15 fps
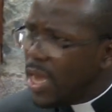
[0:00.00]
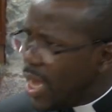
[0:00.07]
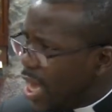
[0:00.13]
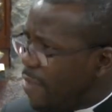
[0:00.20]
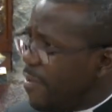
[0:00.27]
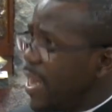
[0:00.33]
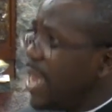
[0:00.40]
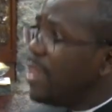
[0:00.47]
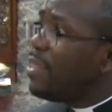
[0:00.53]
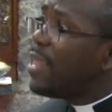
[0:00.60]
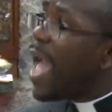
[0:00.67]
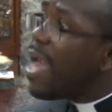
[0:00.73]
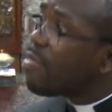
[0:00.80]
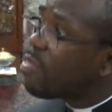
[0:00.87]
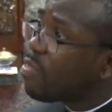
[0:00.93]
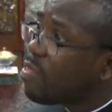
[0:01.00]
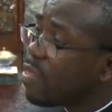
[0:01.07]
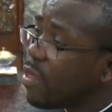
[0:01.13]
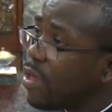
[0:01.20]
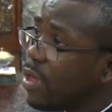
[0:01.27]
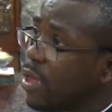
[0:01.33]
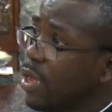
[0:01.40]
Even in death,
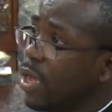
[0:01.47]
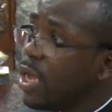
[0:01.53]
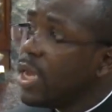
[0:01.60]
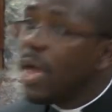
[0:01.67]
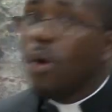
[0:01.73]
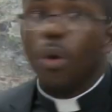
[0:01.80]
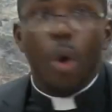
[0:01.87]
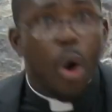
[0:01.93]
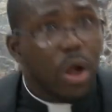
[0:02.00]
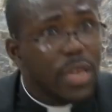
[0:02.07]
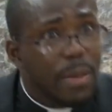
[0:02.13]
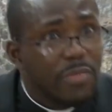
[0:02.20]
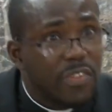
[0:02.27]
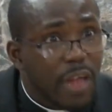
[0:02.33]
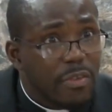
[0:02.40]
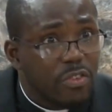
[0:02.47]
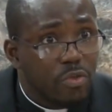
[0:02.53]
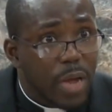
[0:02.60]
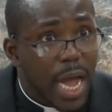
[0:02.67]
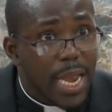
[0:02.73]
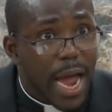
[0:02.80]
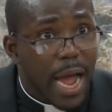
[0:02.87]
they hold themselves
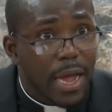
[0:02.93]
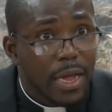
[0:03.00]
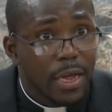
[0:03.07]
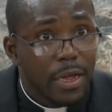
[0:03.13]
together